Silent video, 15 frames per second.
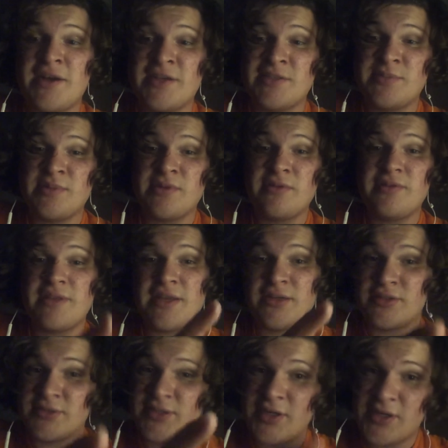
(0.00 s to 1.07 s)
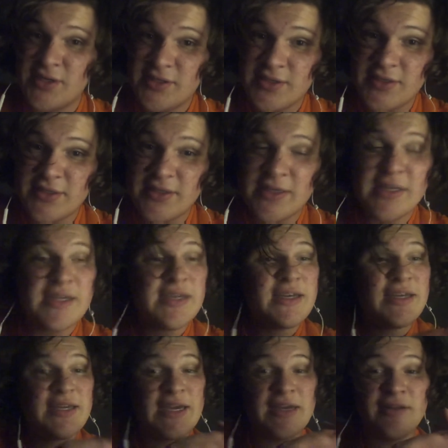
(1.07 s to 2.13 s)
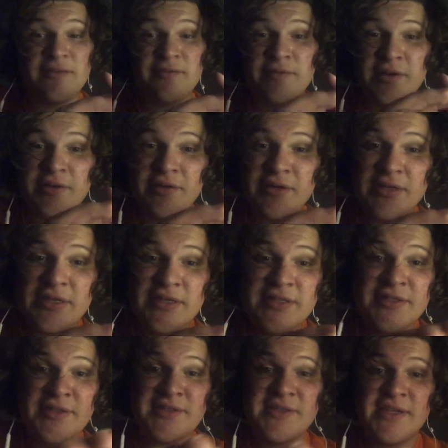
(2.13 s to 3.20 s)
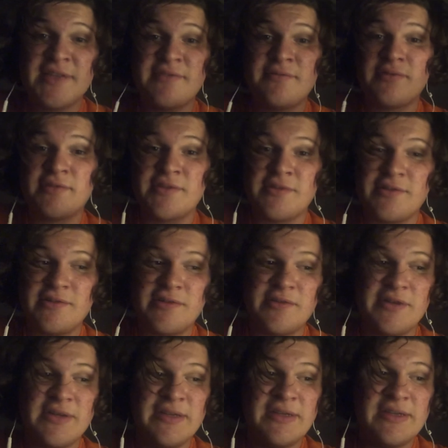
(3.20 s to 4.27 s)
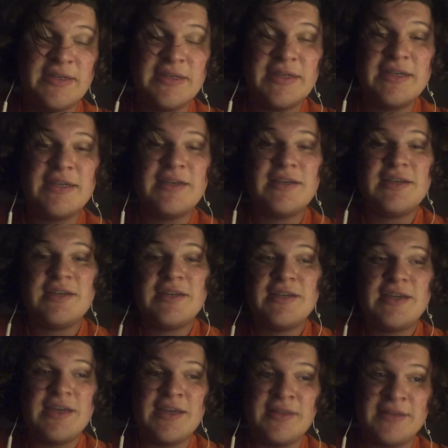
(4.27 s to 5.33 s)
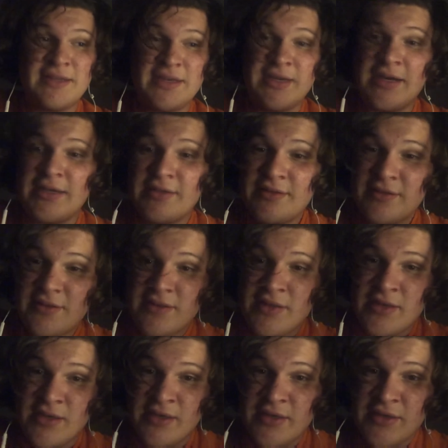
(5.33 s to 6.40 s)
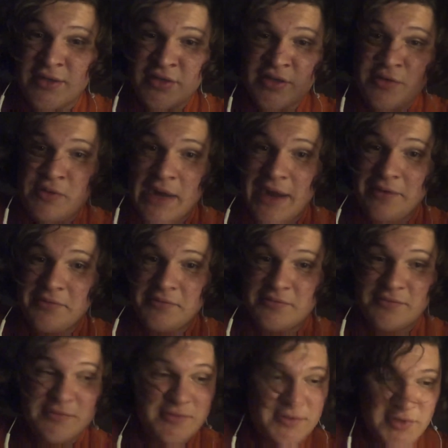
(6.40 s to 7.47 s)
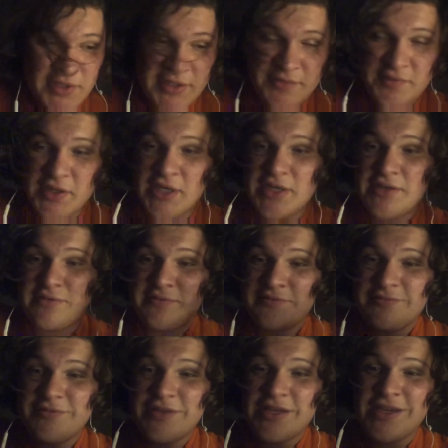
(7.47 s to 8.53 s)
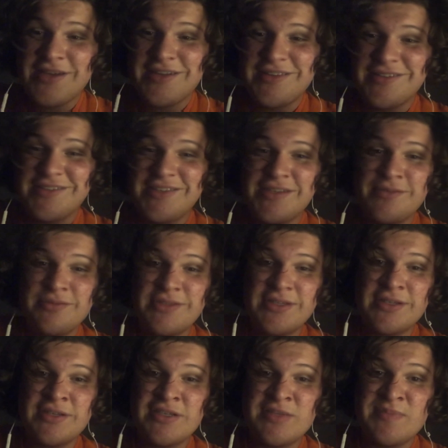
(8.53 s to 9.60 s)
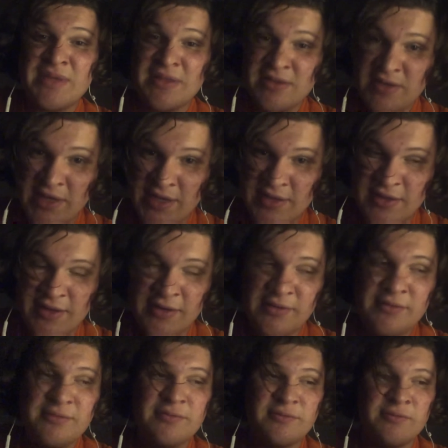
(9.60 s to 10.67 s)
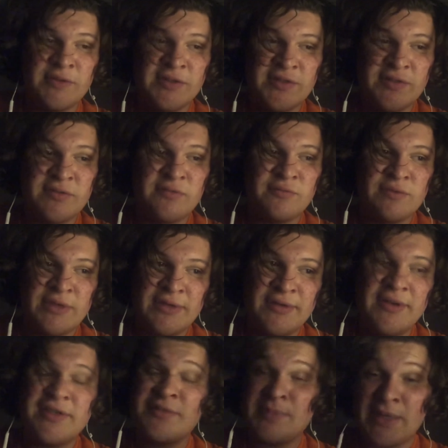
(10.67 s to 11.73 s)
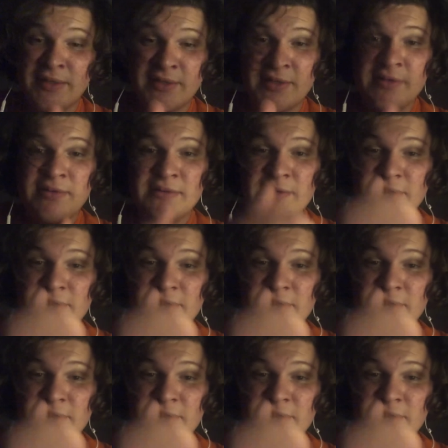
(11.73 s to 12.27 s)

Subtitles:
hospital that our dog had a very successful surgery, and they got the issue out just fine, and he was going to spend the night there, which we expected,